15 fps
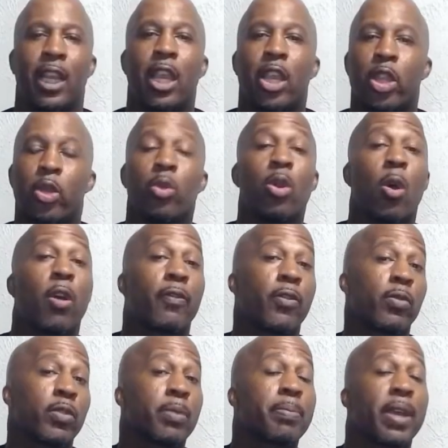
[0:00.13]
You know, if
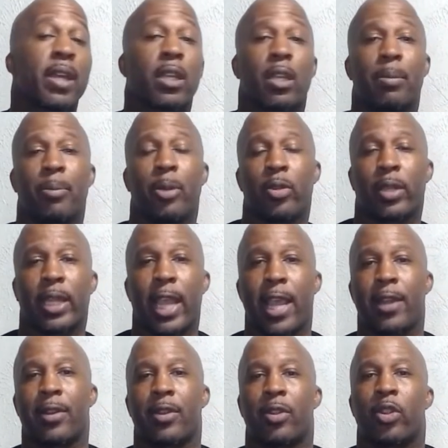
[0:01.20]
you're a better
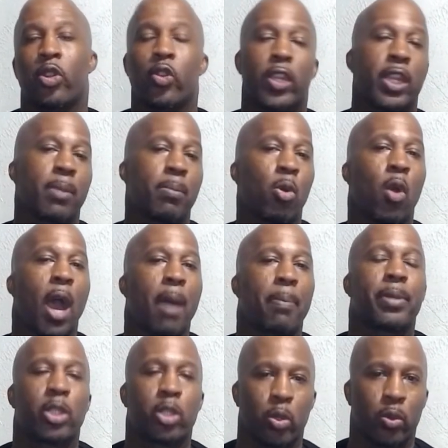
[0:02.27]
communicator, you get more
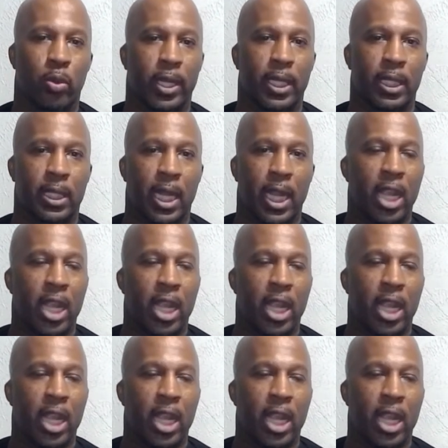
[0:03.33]
opportunities.